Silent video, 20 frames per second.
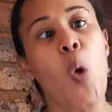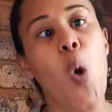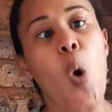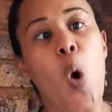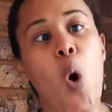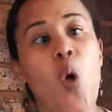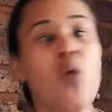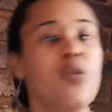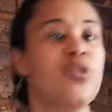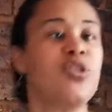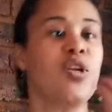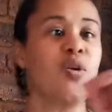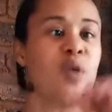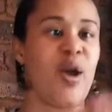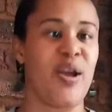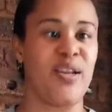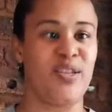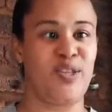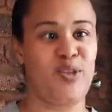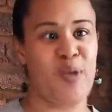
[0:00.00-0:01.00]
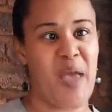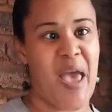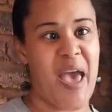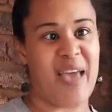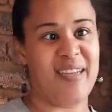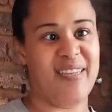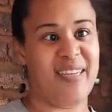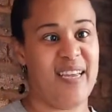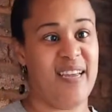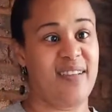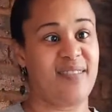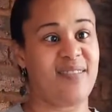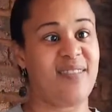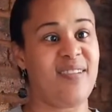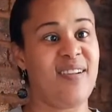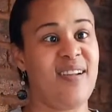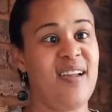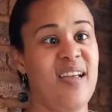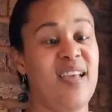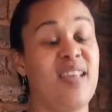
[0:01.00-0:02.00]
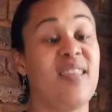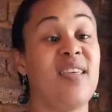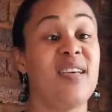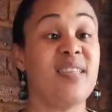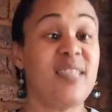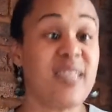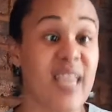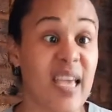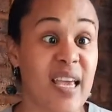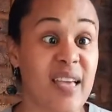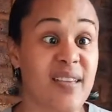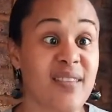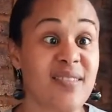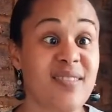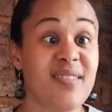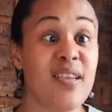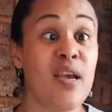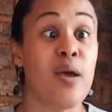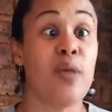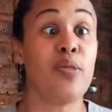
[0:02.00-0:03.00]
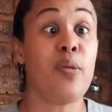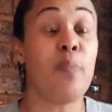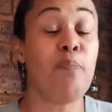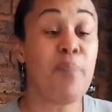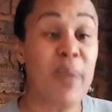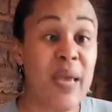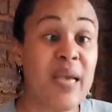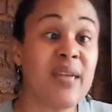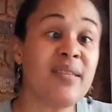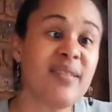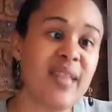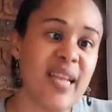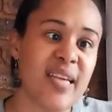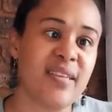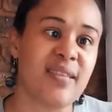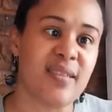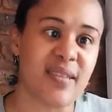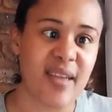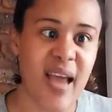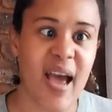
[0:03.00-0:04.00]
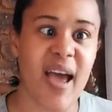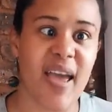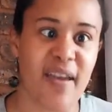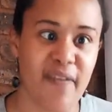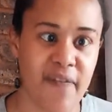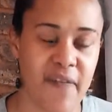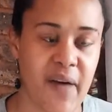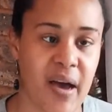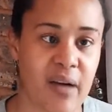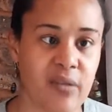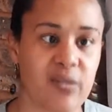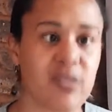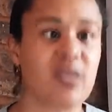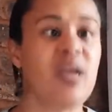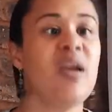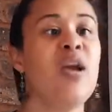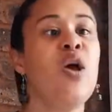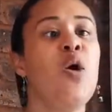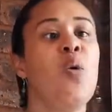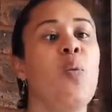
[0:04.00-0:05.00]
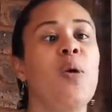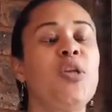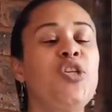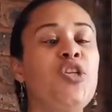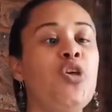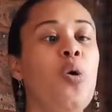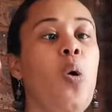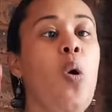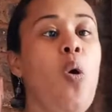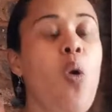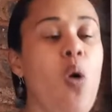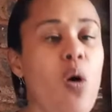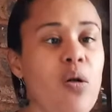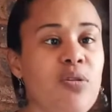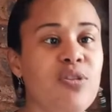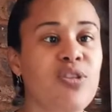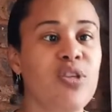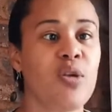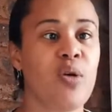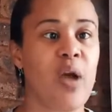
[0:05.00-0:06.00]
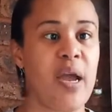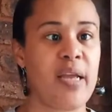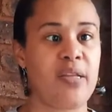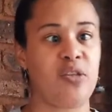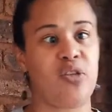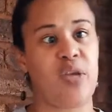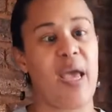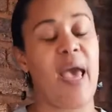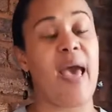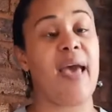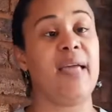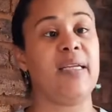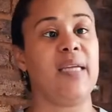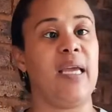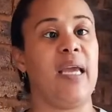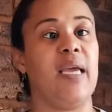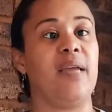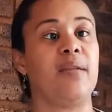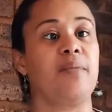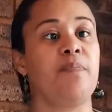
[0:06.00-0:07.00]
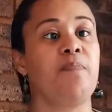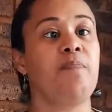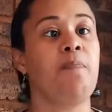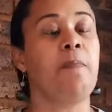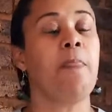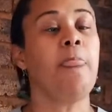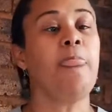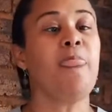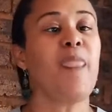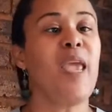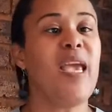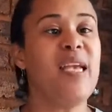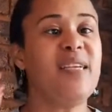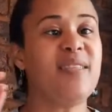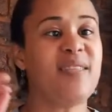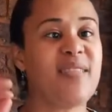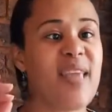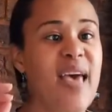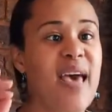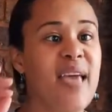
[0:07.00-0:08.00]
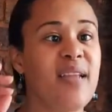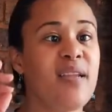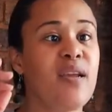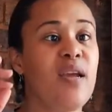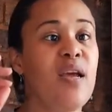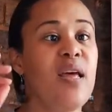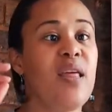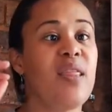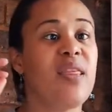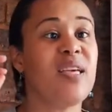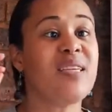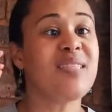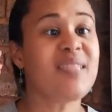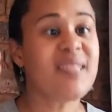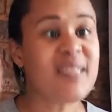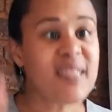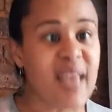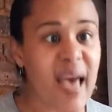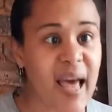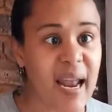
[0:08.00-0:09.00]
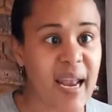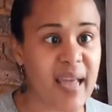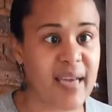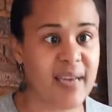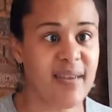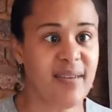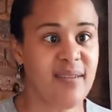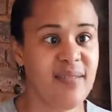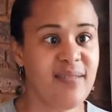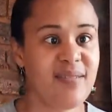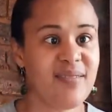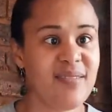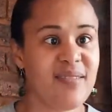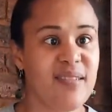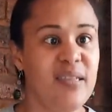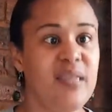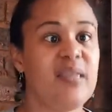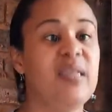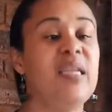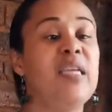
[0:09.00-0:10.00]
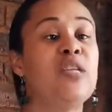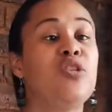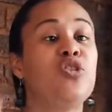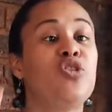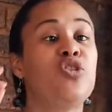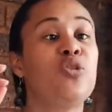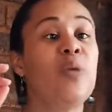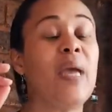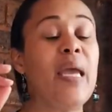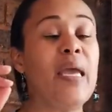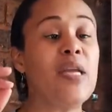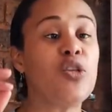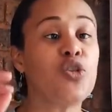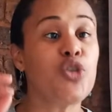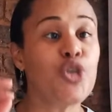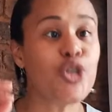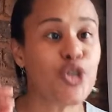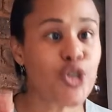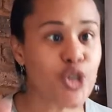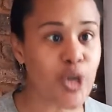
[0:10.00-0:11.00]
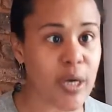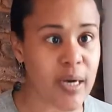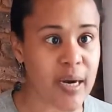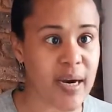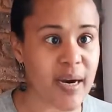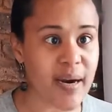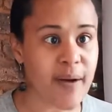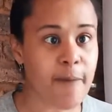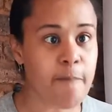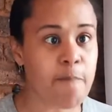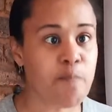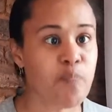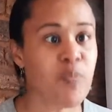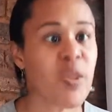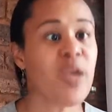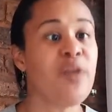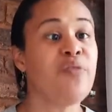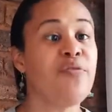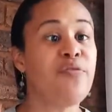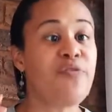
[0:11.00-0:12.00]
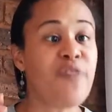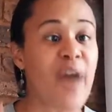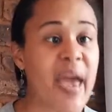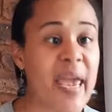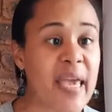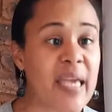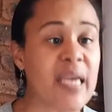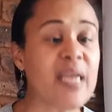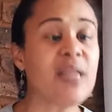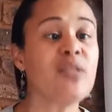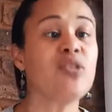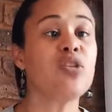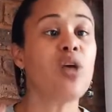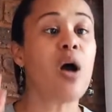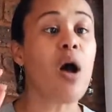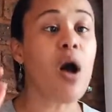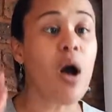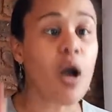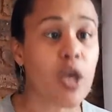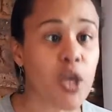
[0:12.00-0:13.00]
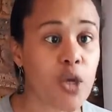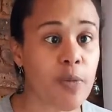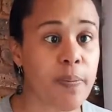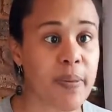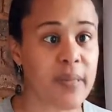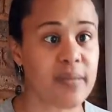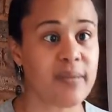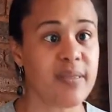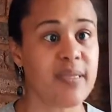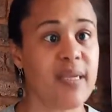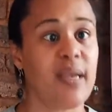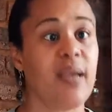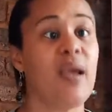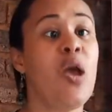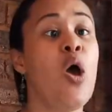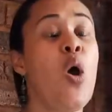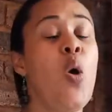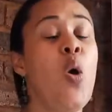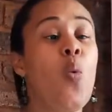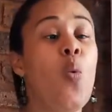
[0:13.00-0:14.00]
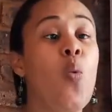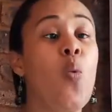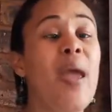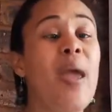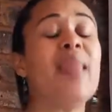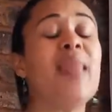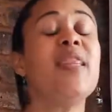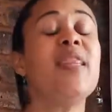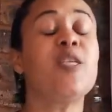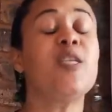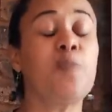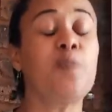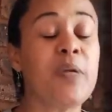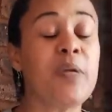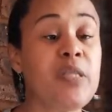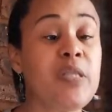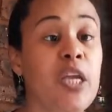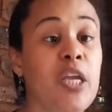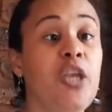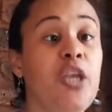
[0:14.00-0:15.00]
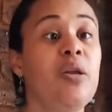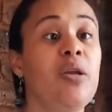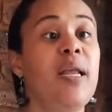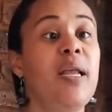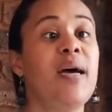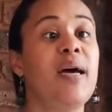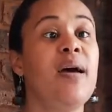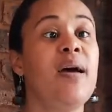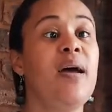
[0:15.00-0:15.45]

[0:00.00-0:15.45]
also going to add in, this is the biggest lesson I have found. What you're also going to add in is that the seller needs to ensure vacant occupancy. When this particular